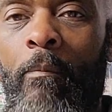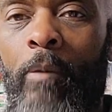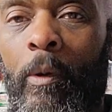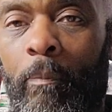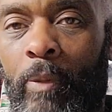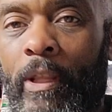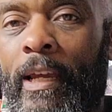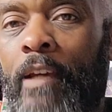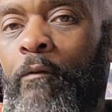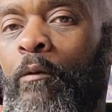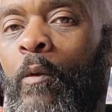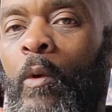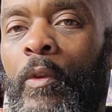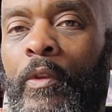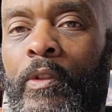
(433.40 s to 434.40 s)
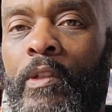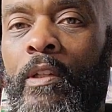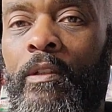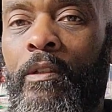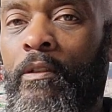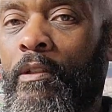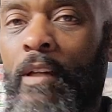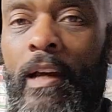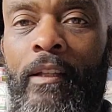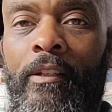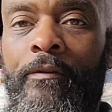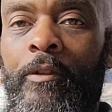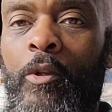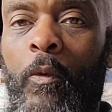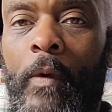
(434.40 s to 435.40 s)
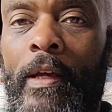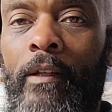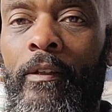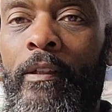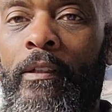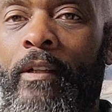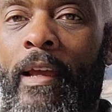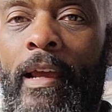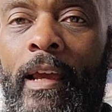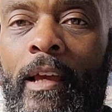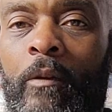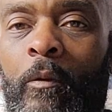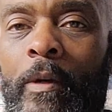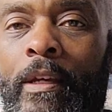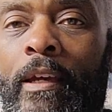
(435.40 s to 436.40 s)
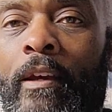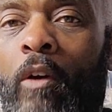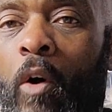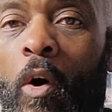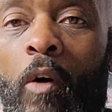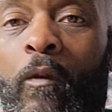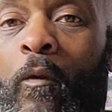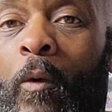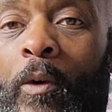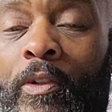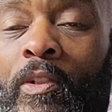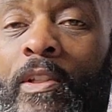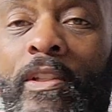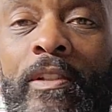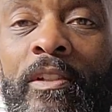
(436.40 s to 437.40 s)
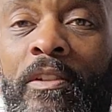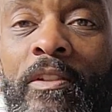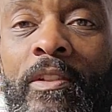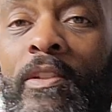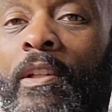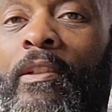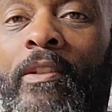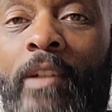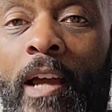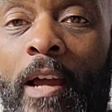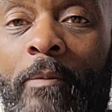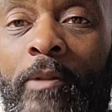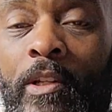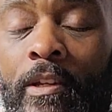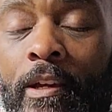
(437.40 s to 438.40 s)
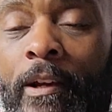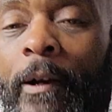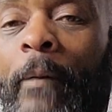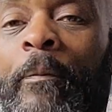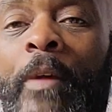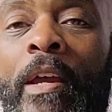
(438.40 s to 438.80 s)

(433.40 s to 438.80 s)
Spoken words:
but plan for the seasons. I live in New England, and we get all 4 seasons 6 times a year.